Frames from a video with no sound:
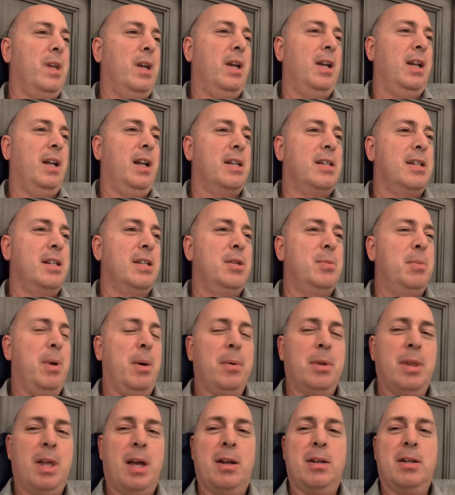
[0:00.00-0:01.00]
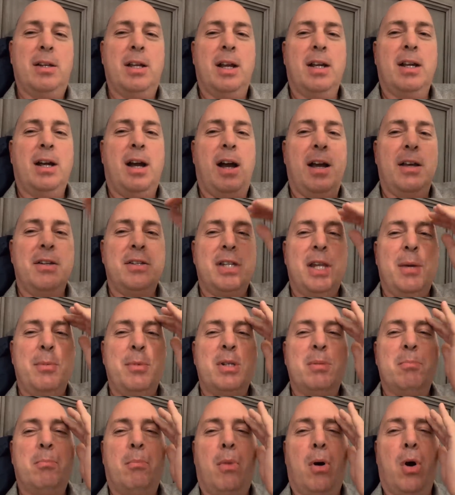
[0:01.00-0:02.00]
And I said, you remember that guy? His name
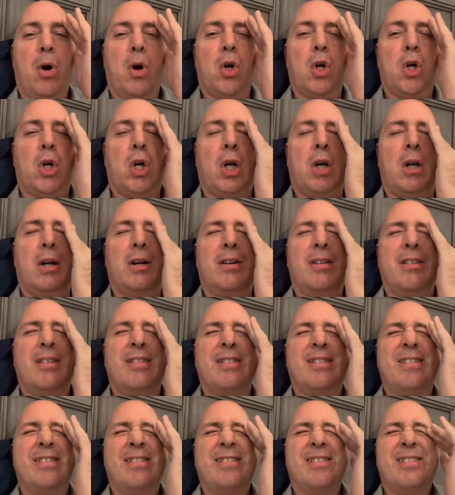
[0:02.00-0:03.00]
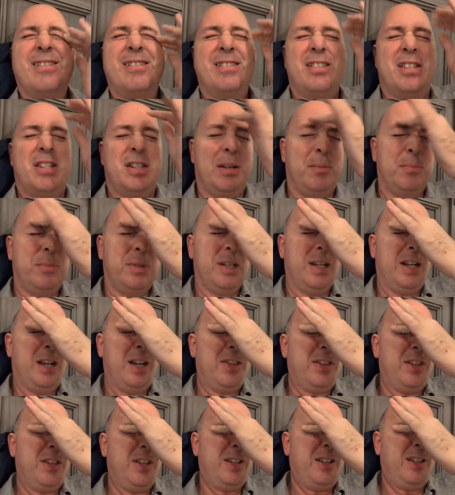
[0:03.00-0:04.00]
was Mark something,
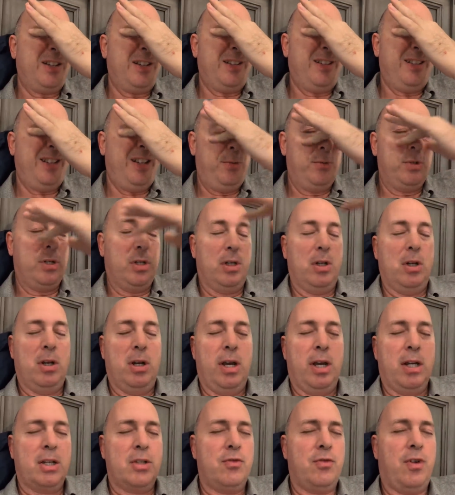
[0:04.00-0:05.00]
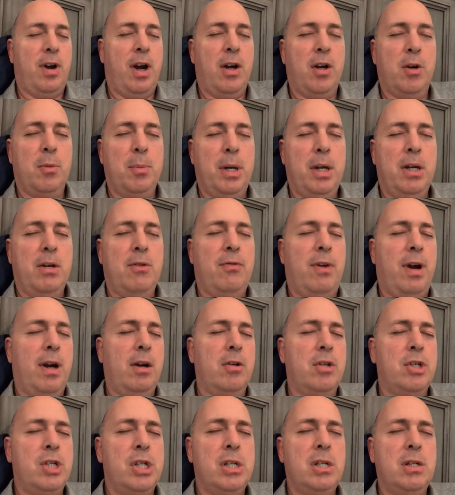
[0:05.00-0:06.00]
I think. He was an ex-fireman,
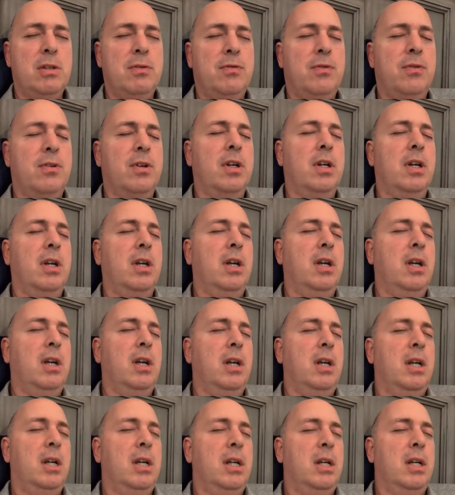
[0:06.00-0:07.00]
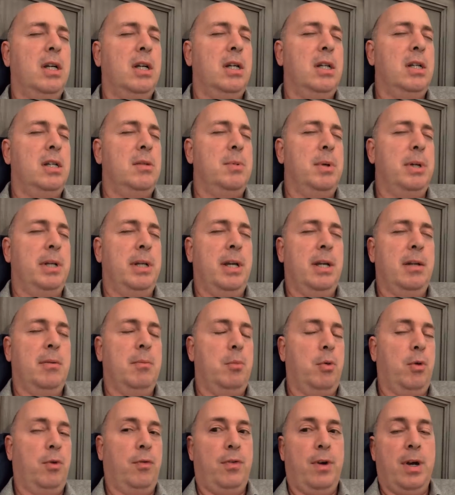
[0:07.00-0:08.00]
fire chief. He's been
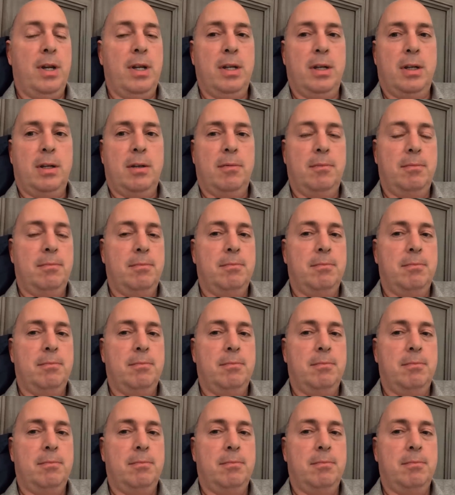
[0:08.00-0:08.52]
getting prophetic,